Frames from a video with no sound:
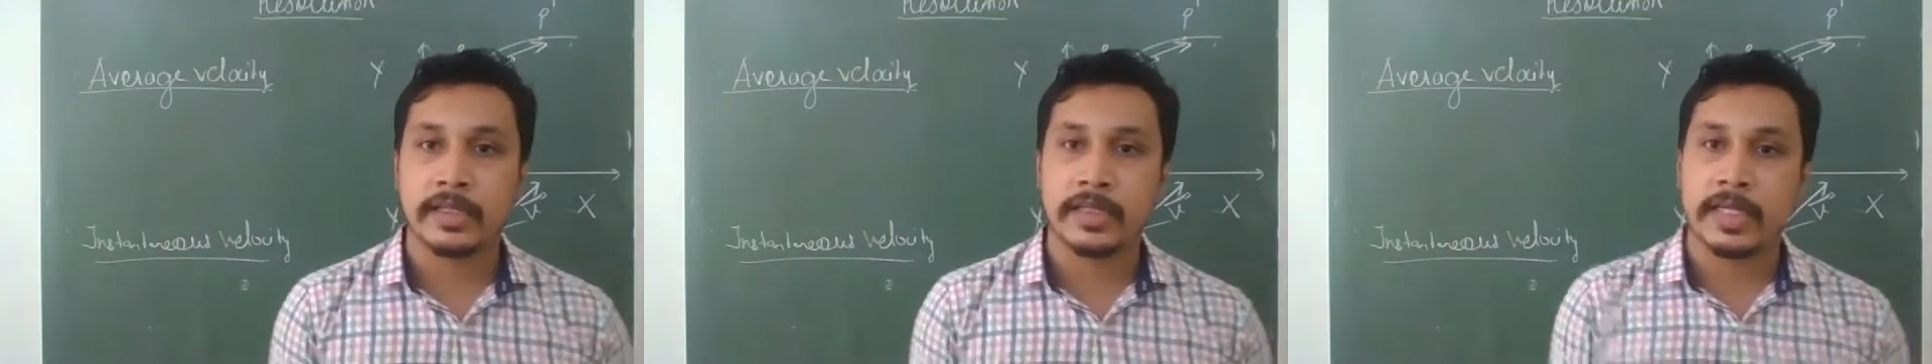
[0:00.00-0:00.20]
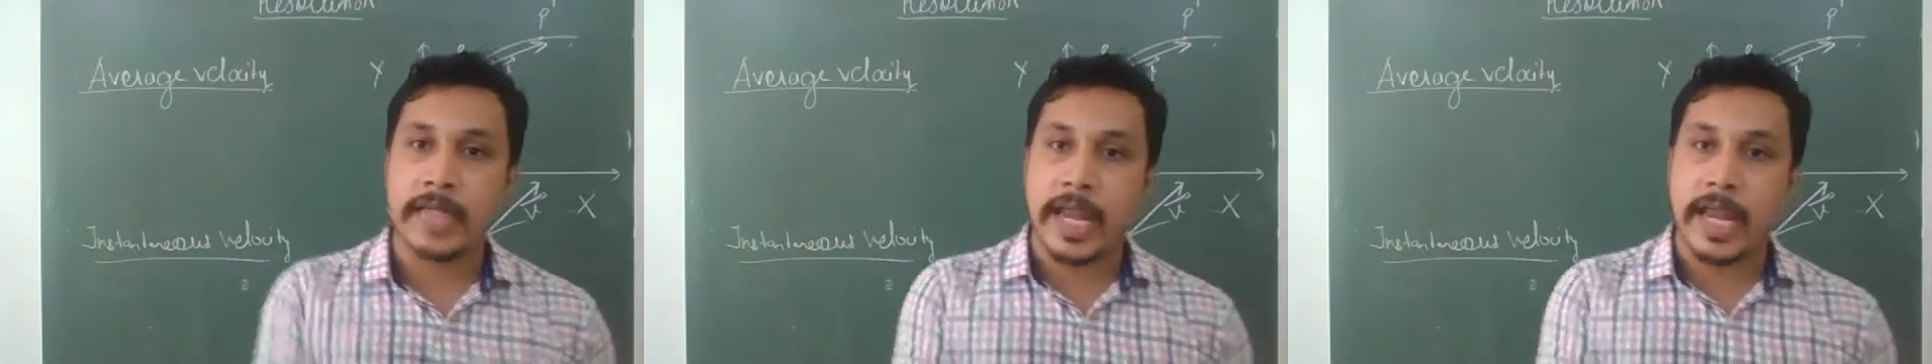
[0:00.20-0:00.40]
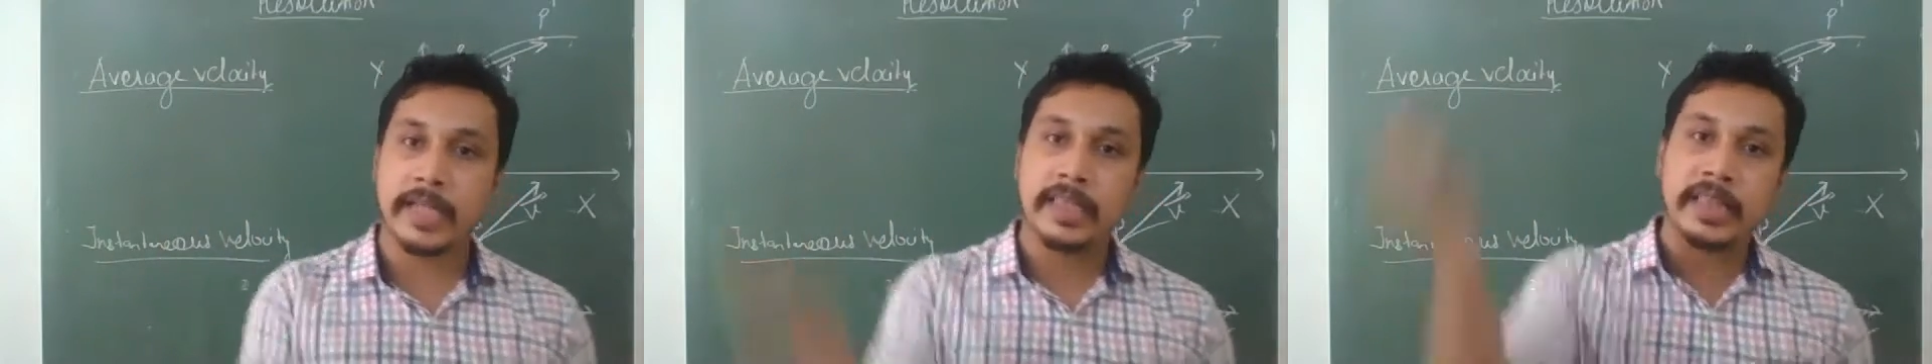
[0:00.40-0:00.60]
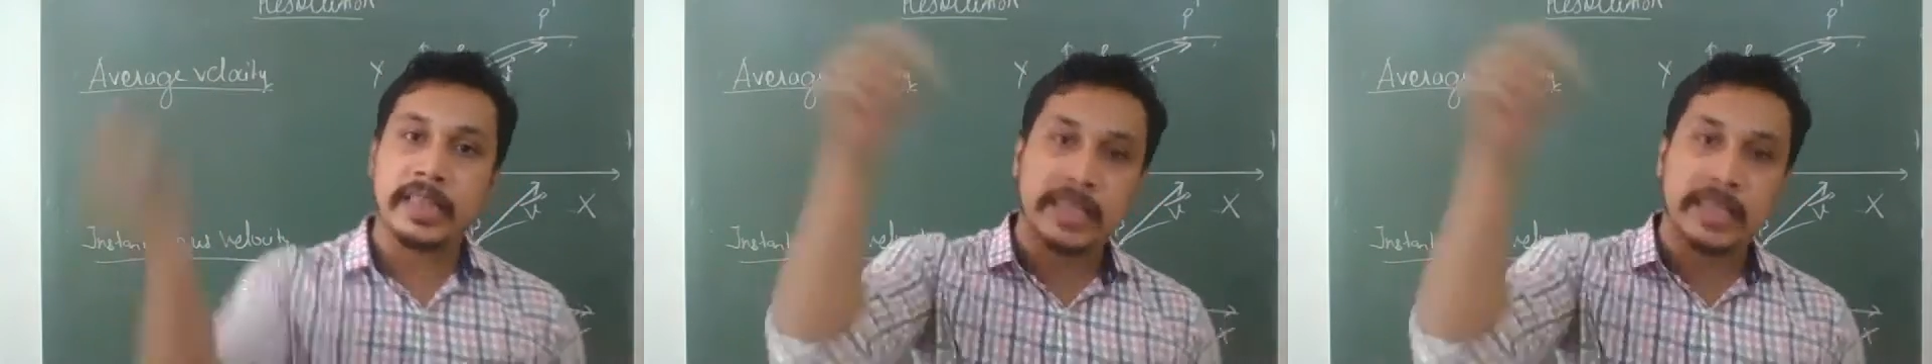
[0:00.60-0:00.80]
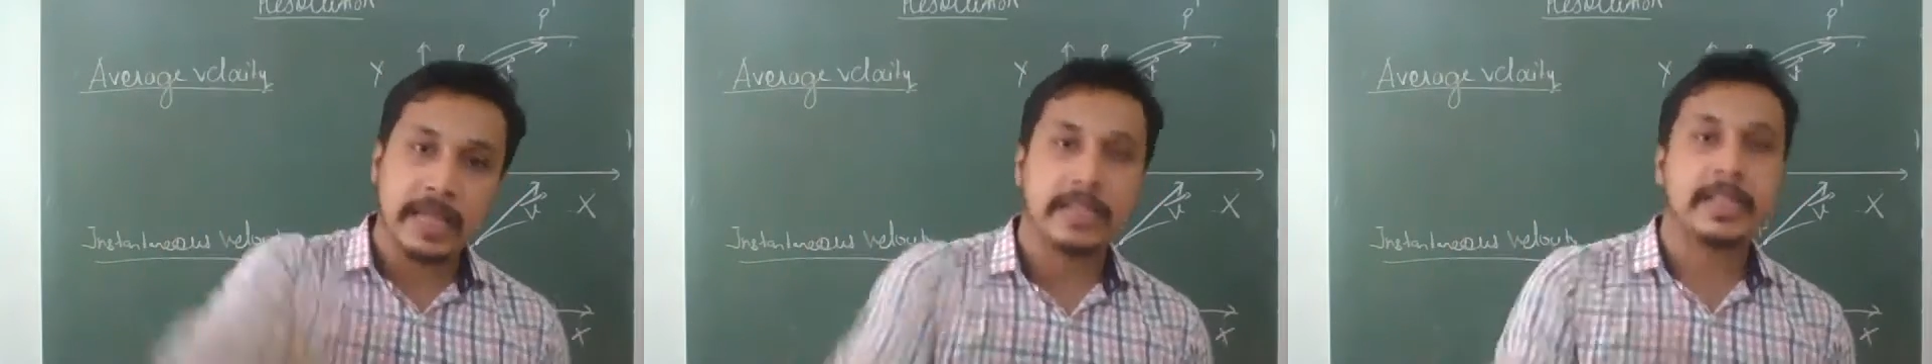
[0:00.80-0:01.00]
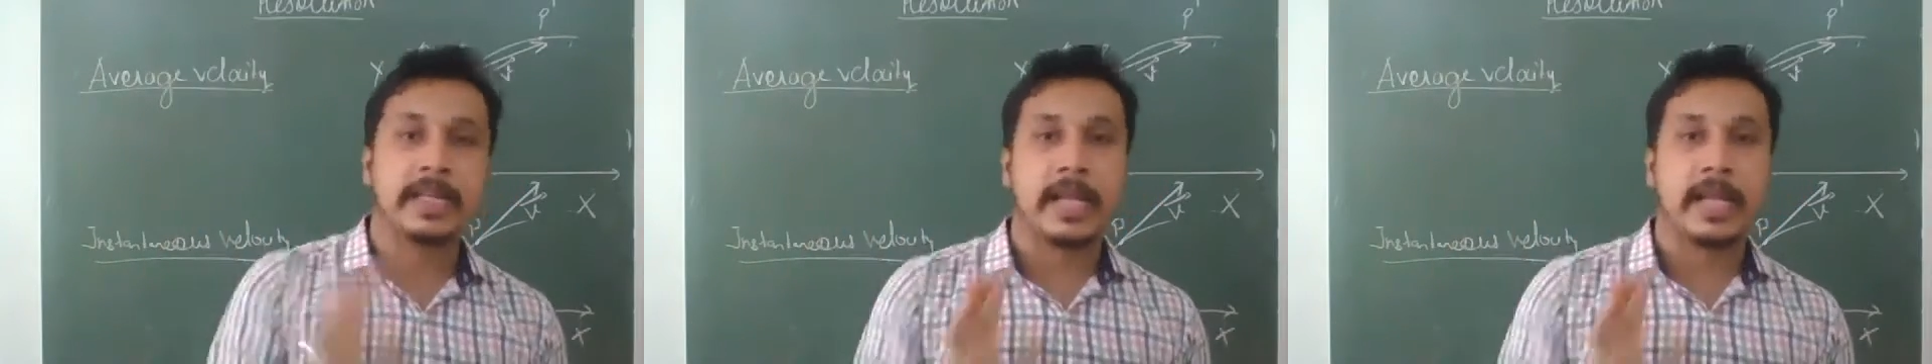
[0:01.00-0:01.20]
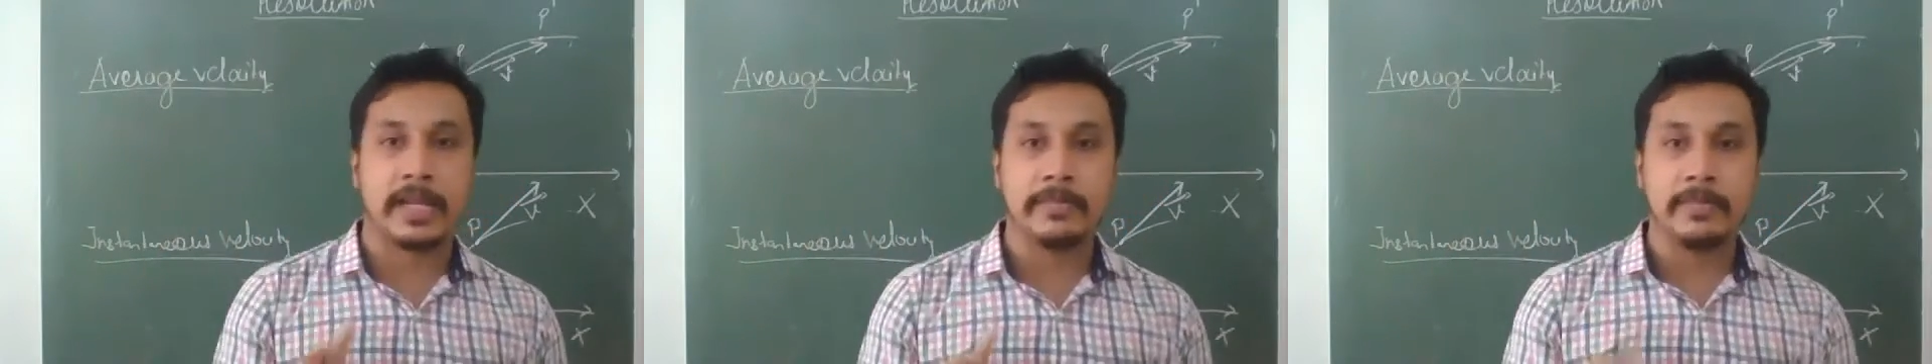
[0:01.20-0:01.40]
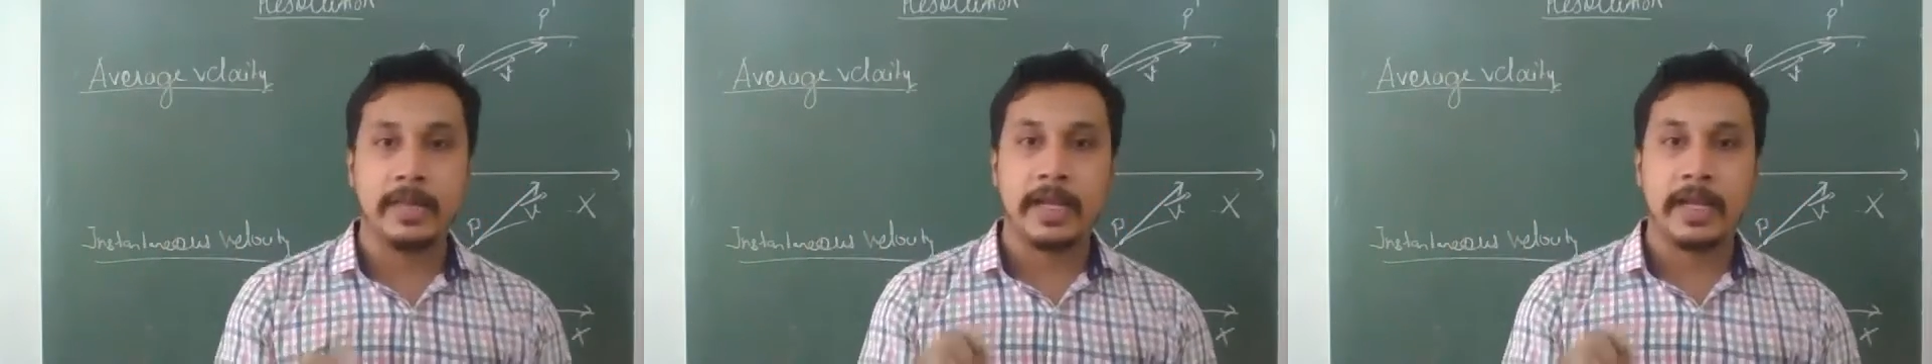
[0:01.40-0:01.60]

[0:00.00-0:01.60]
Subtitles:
That at that time